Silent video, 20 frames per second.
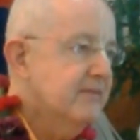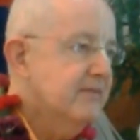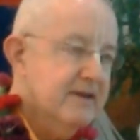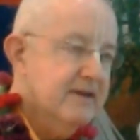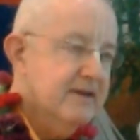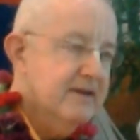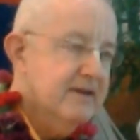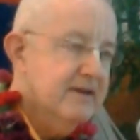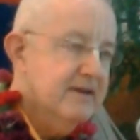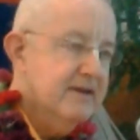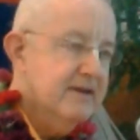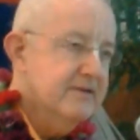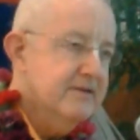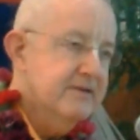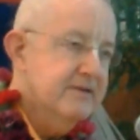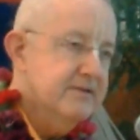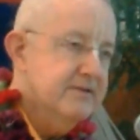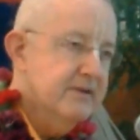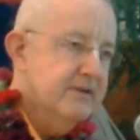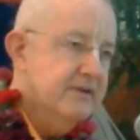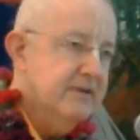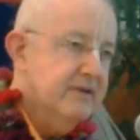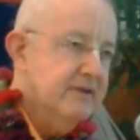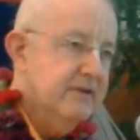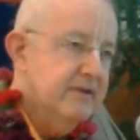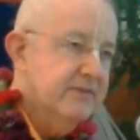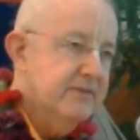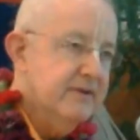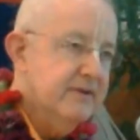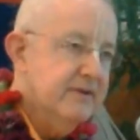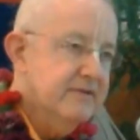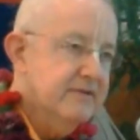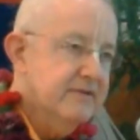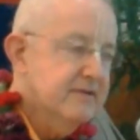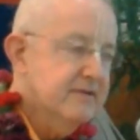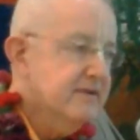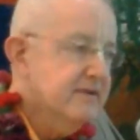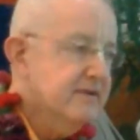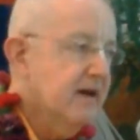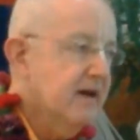We discussed this in his
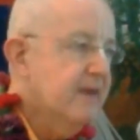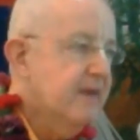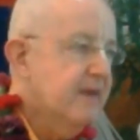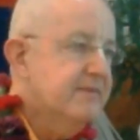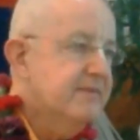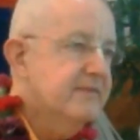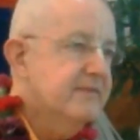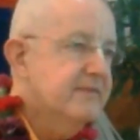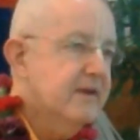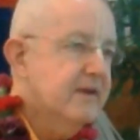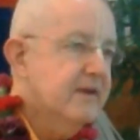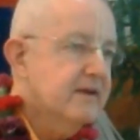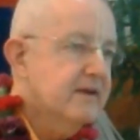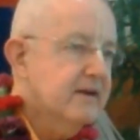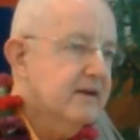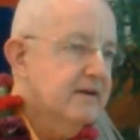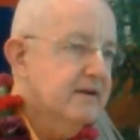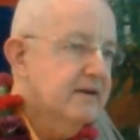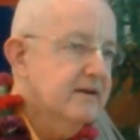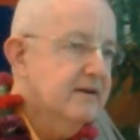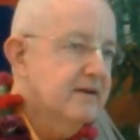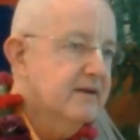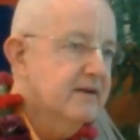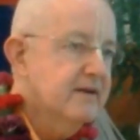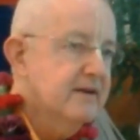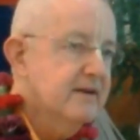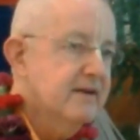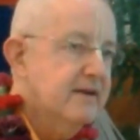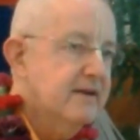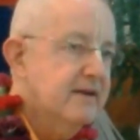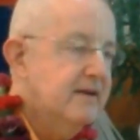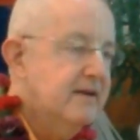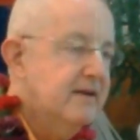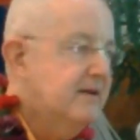earlier appearances. Apavarga